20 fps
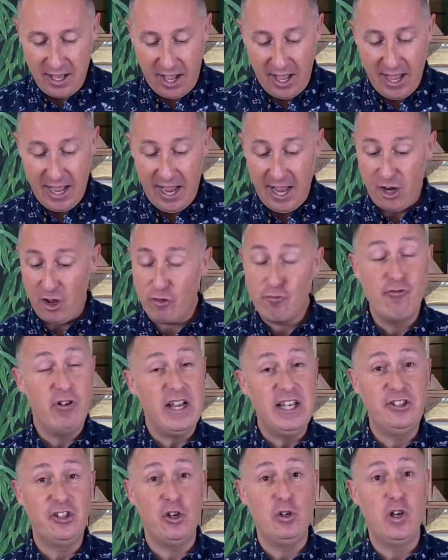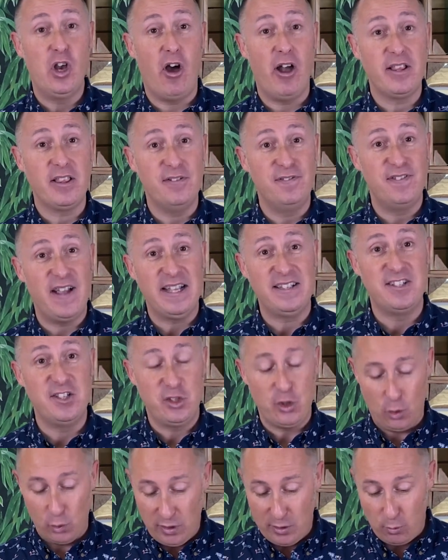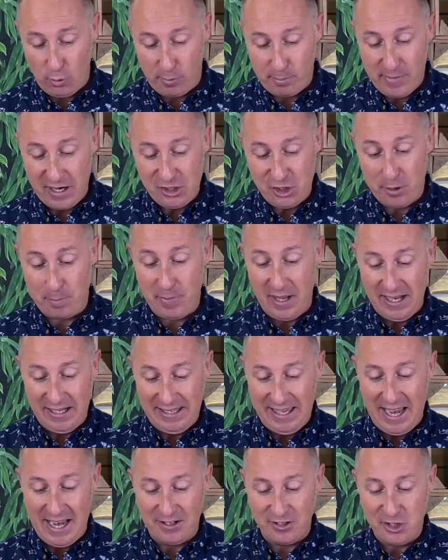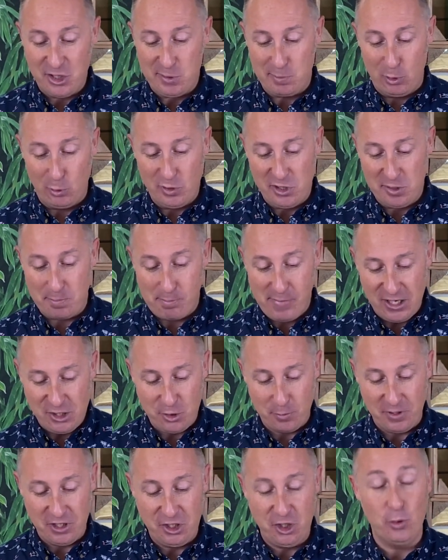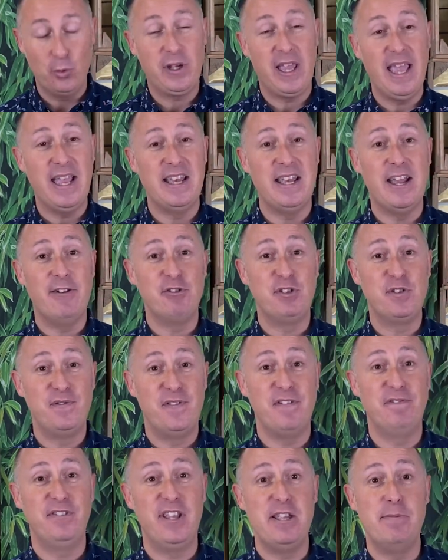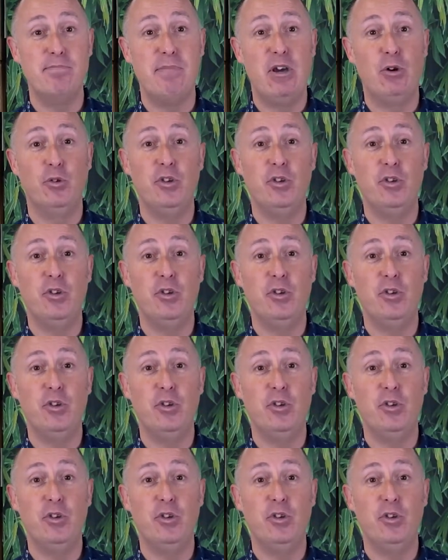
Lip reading: and I really do like the fact it's all in one measure, but again, the smallest measurement you'll get in there is 15 mil.